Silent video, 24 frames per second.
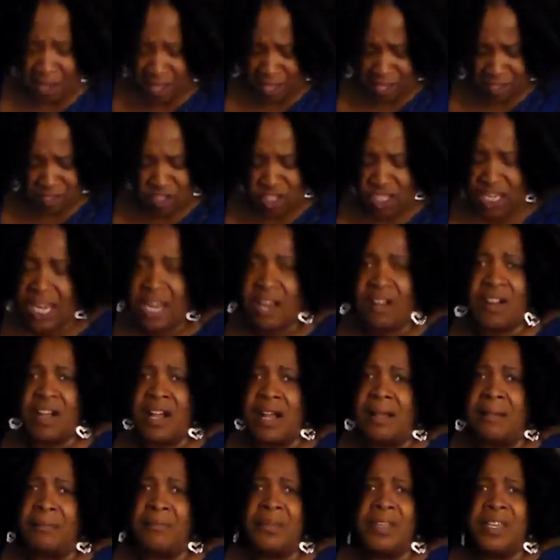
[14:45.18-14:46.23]
uh, chair
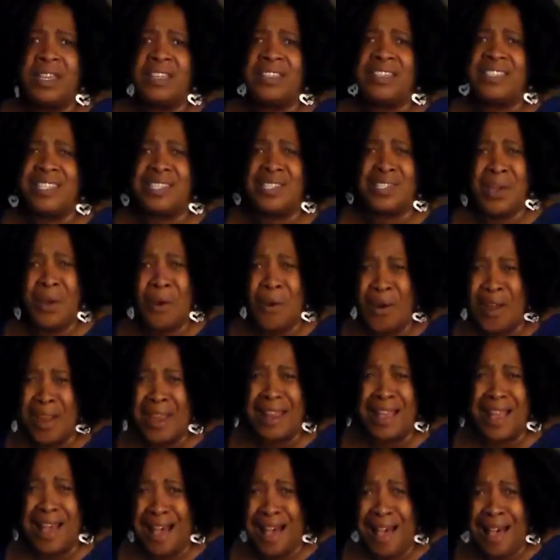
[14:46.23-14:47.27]
up. She tore
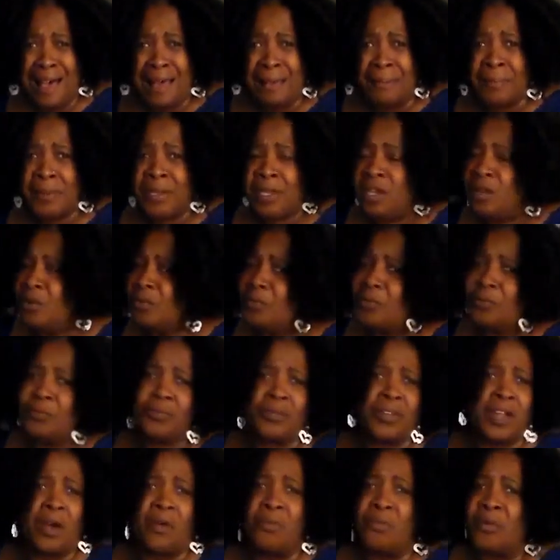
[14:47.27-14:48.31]
it up. You
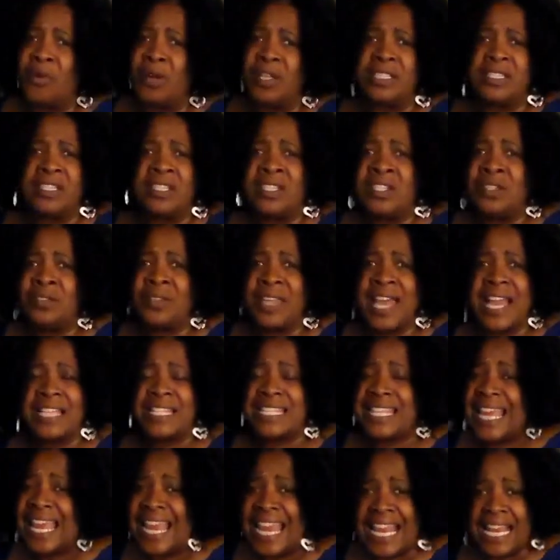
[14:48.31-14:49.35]
don't want to do
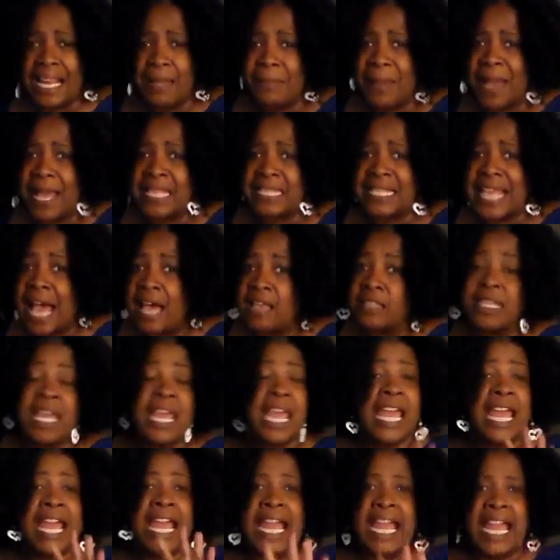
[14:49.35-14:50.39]
that to anybody's house,
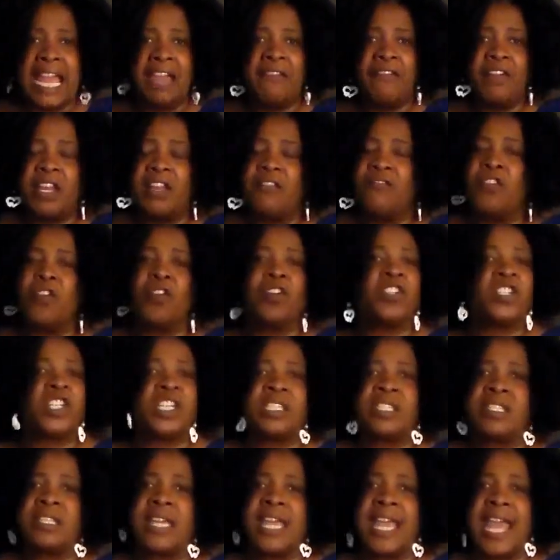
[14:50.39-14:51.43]
even if you're
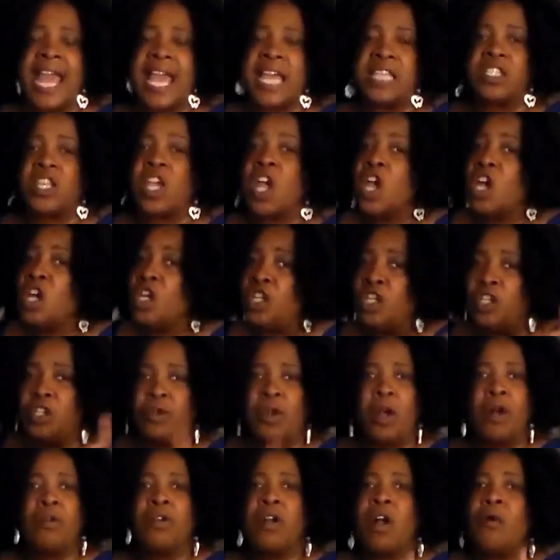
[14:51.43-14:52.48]
just a guest.
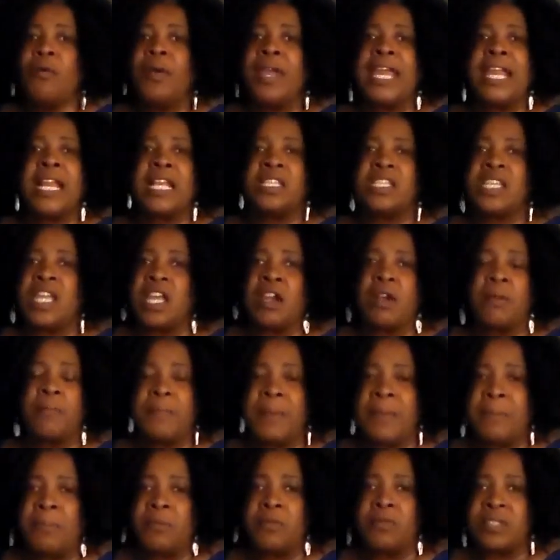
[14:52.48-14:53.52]
You don't go in and tear
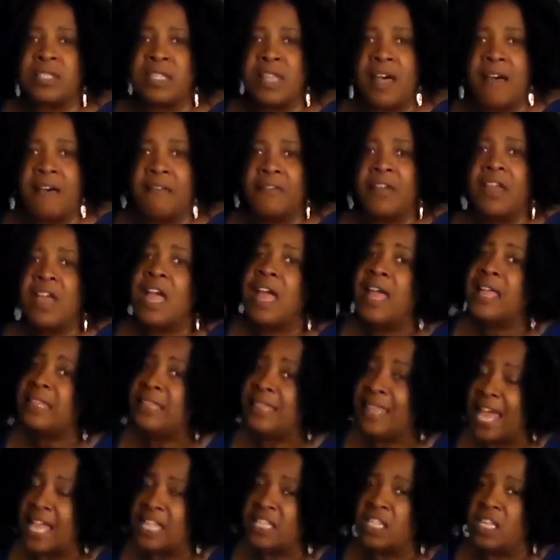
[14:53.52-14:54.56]
up people's stuff.
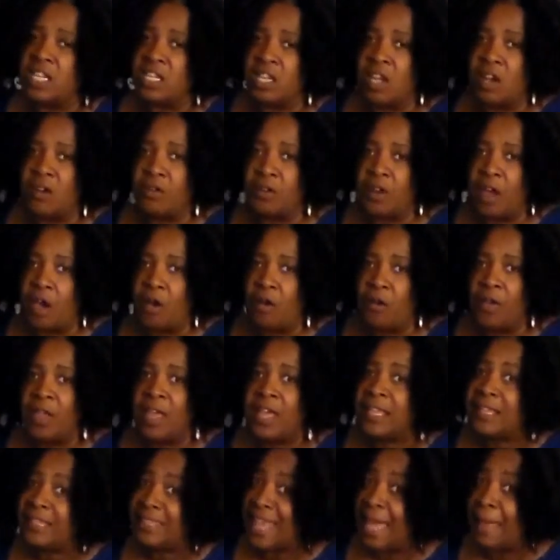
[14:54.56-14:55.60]
That's a no-no.
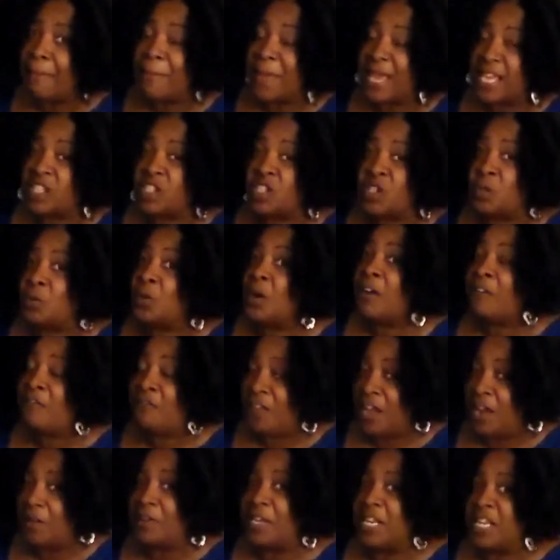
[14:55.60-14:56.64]
That makes you a
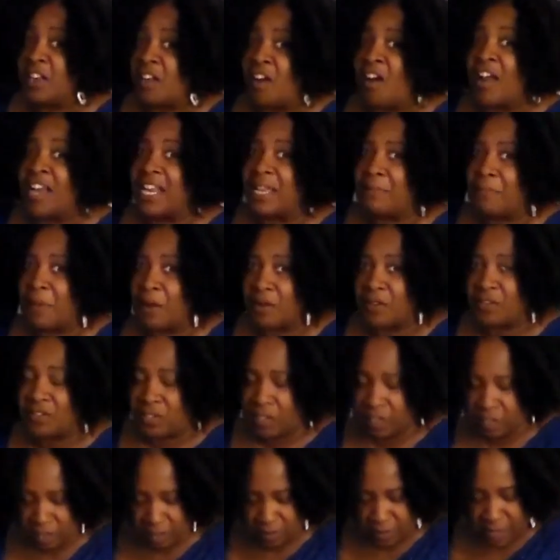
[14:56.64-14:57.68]
very naughty
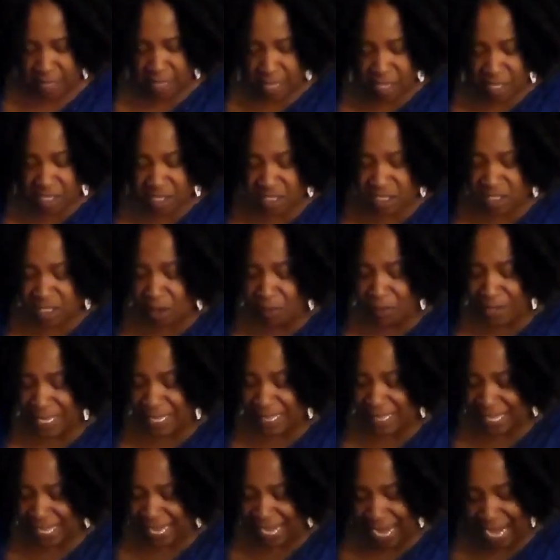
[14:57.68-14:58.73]
person. So
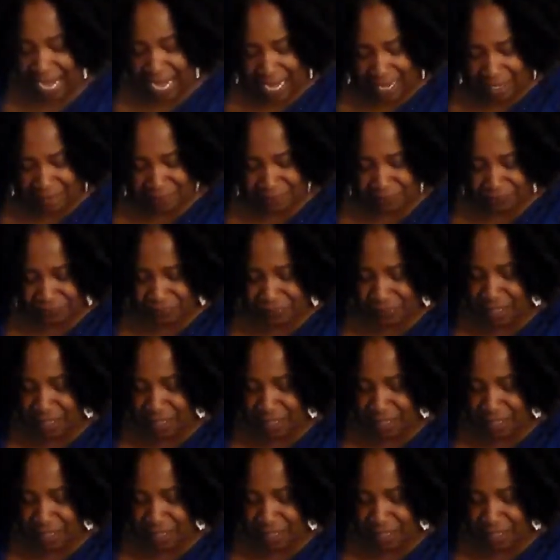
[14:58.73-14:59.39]
in the end,